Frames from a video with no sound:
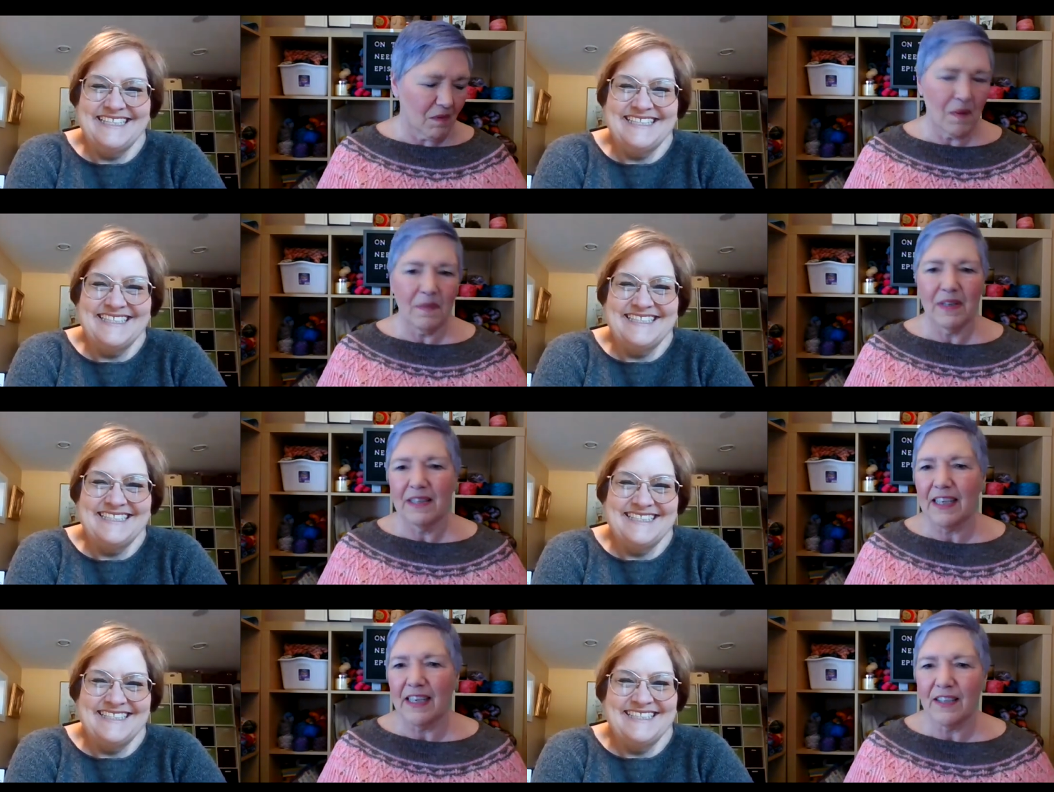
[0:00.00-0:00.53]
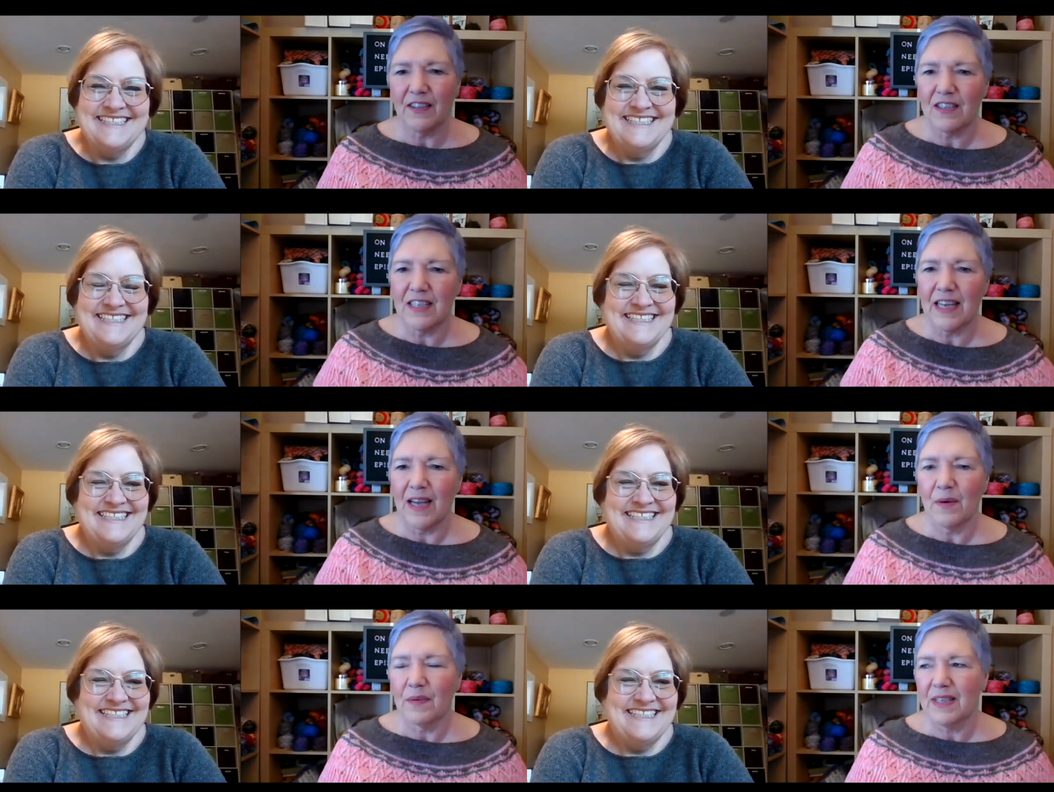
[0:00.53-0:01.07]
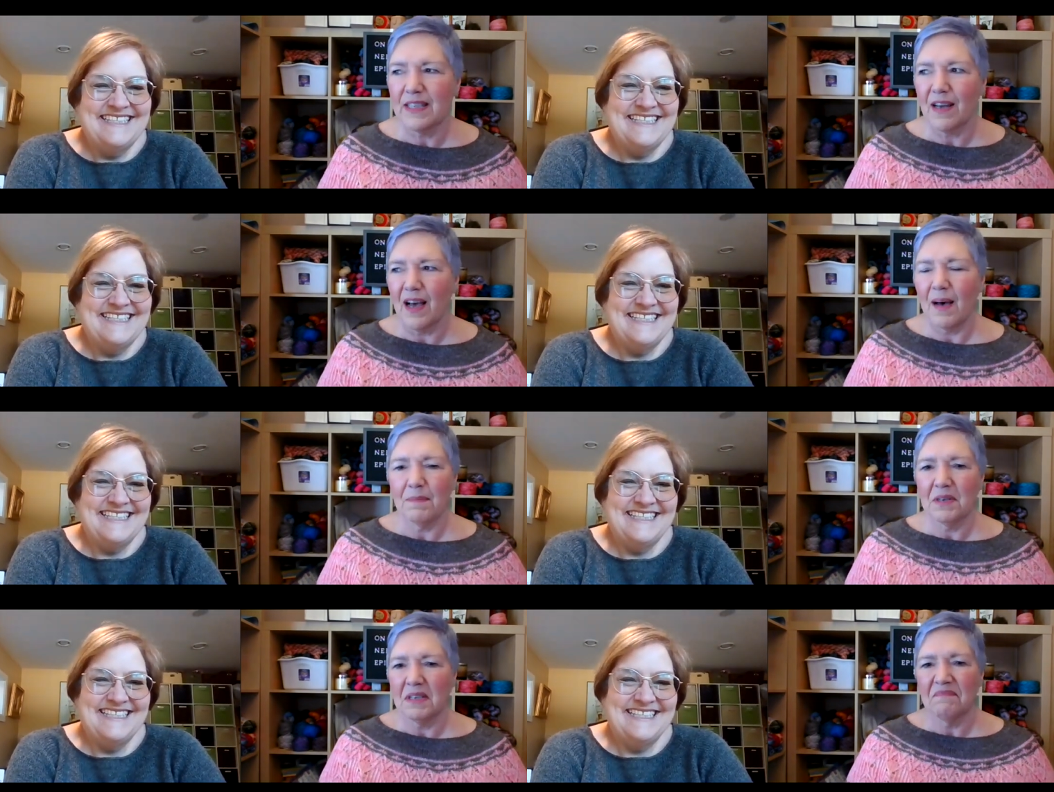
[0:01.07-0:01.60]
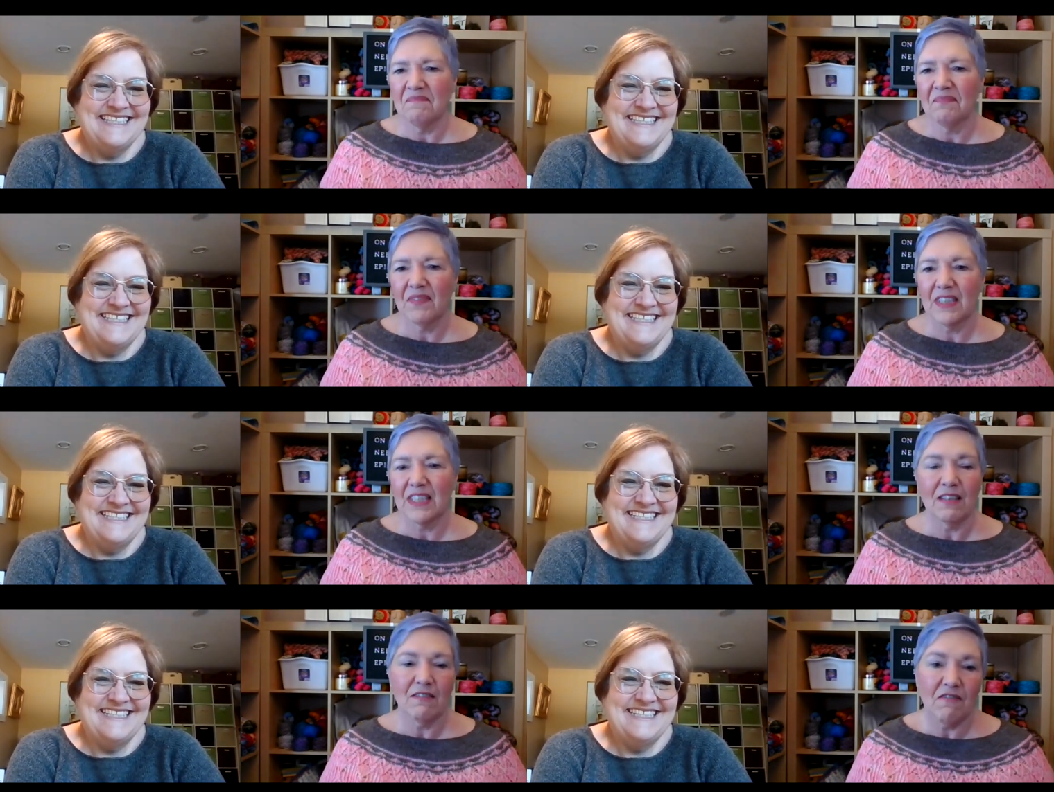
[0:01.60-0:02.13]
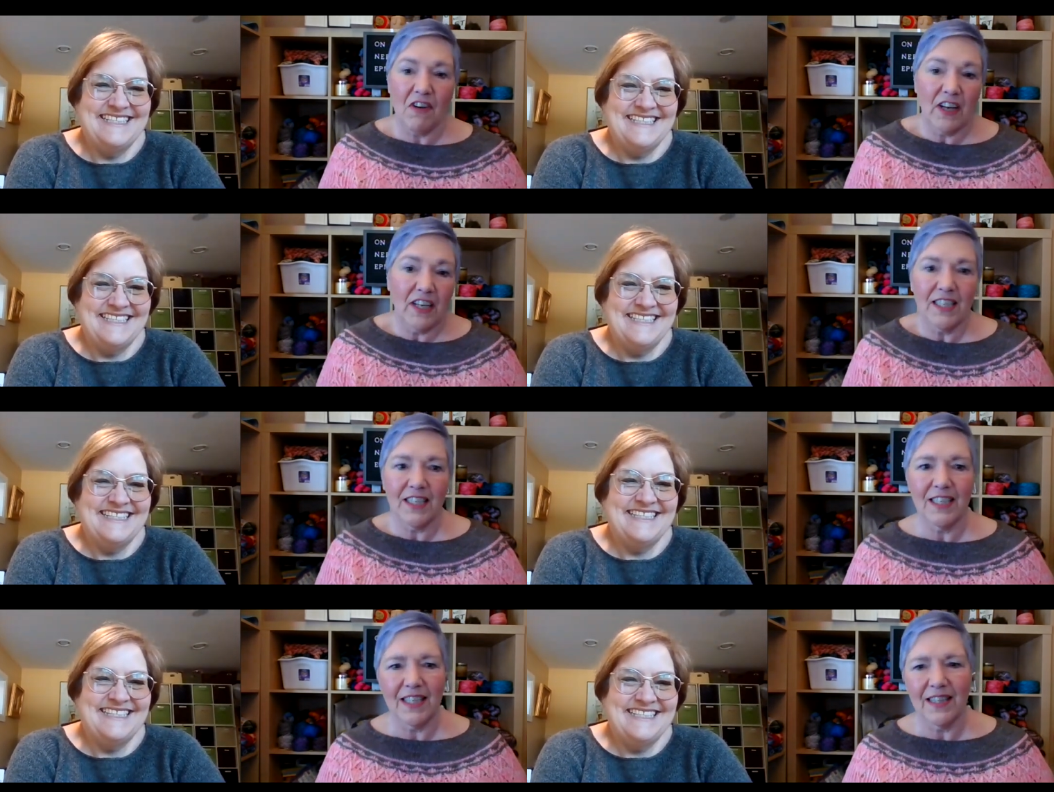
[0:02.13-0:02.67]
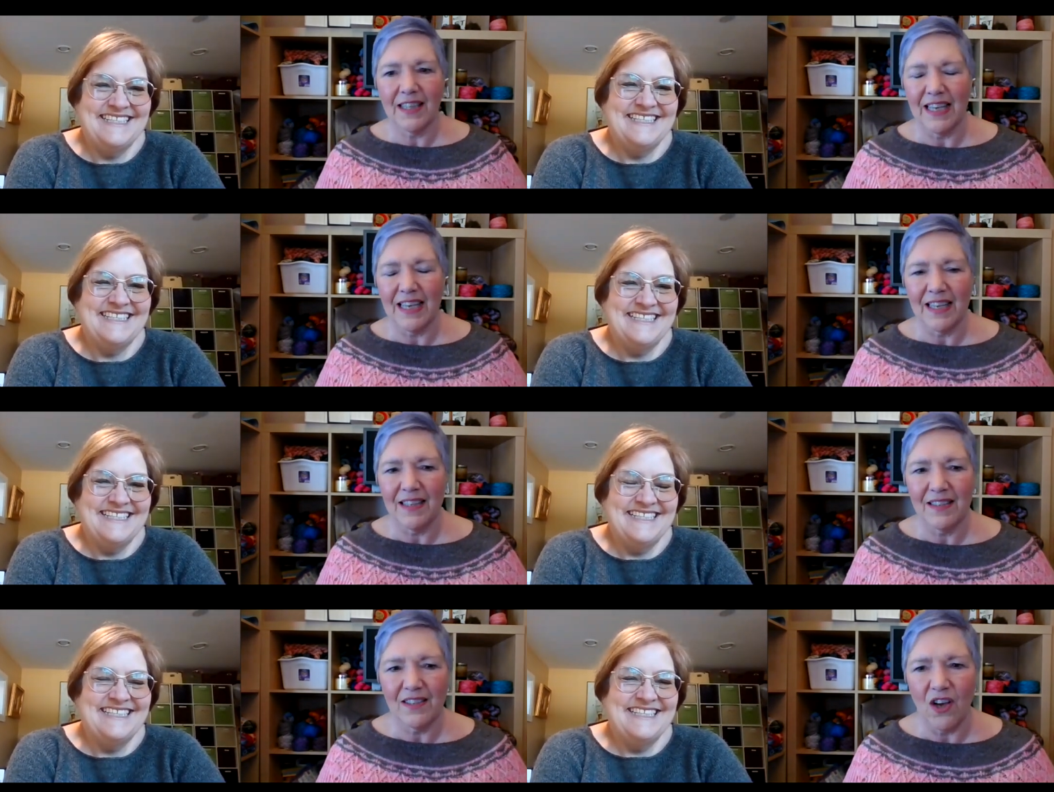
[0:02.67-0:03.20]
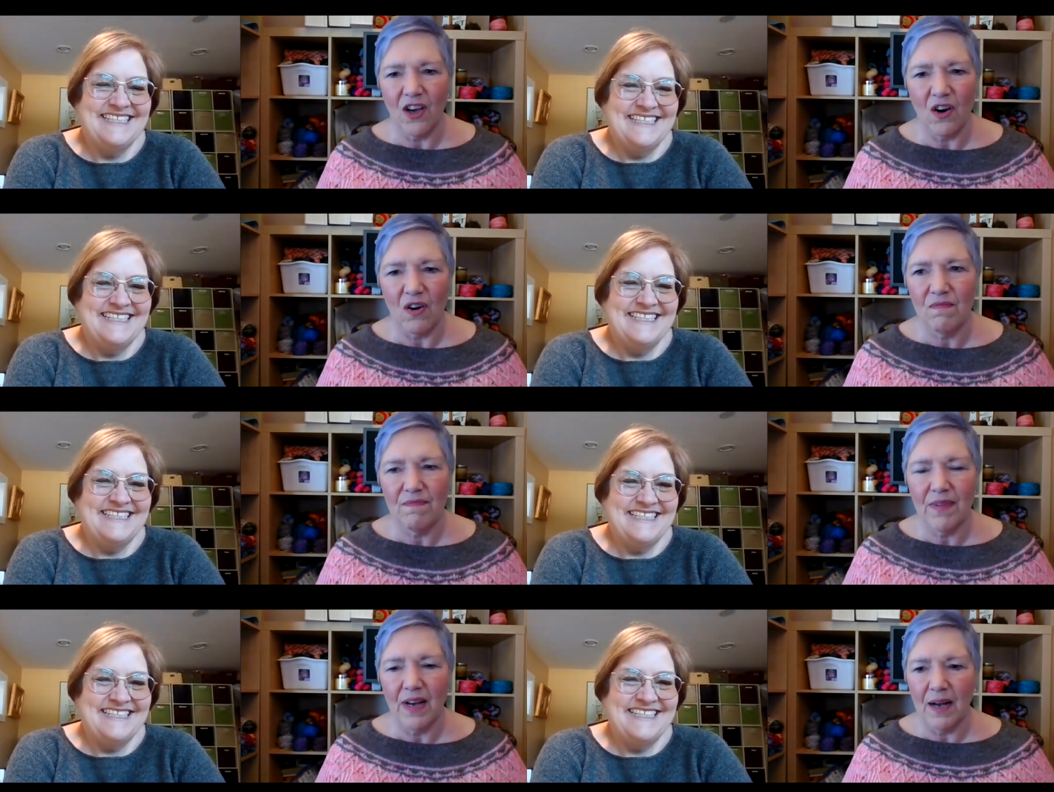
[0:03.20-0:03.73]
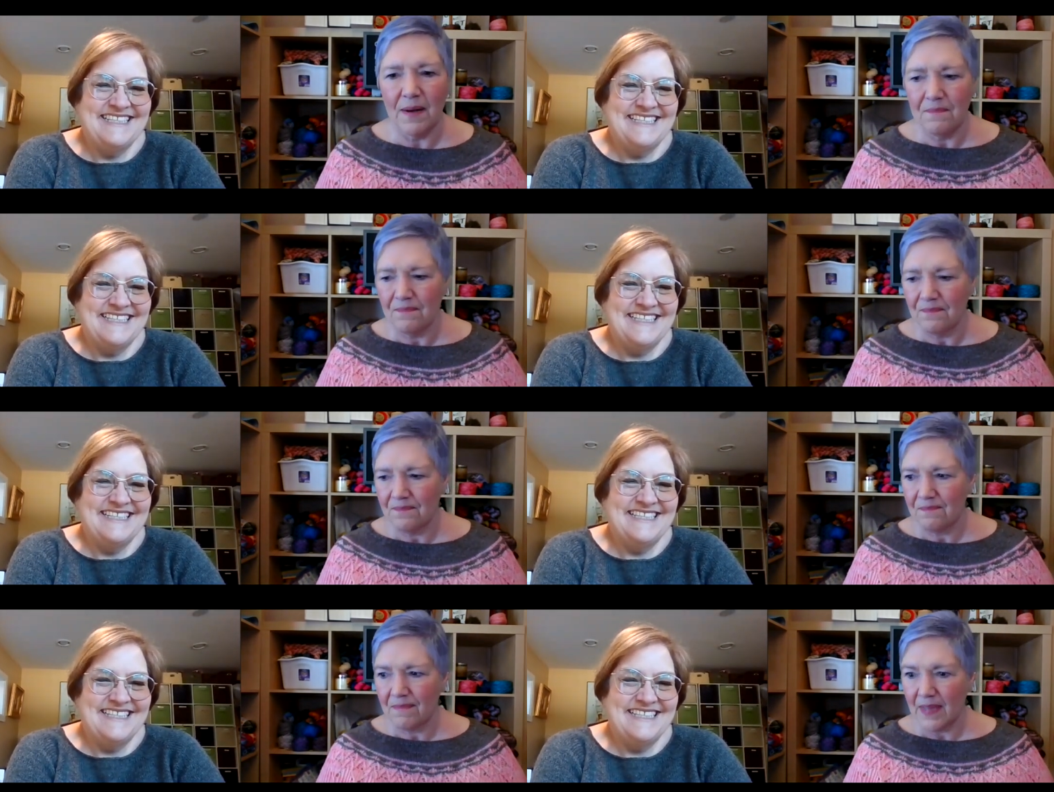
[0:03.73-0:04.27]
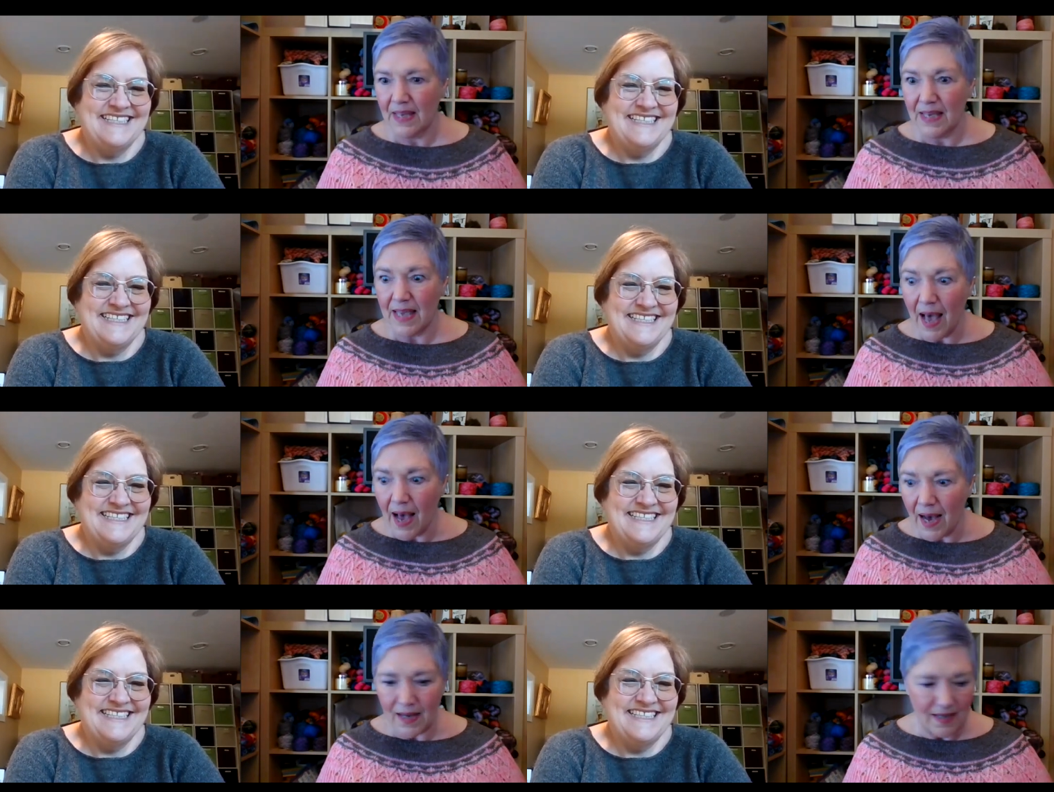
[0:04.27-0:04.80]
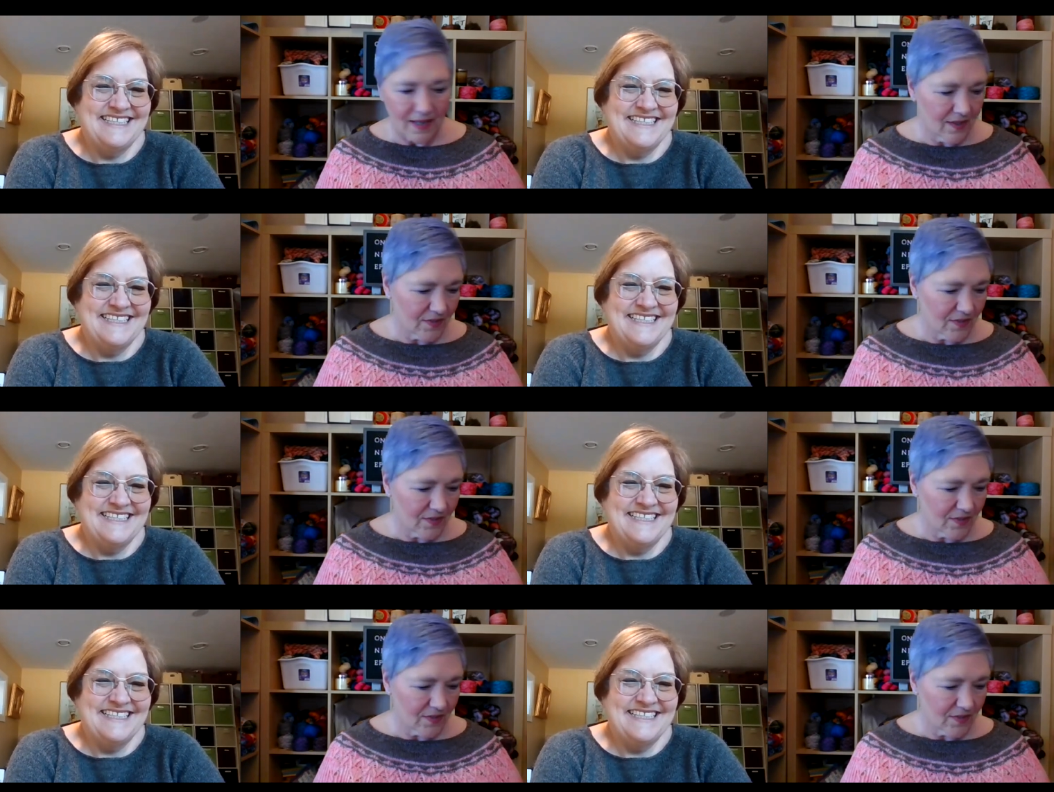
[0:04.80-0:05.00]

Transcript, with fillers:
Speaker 1: We went the other day, we stopped and didn't find anything. So um yeah.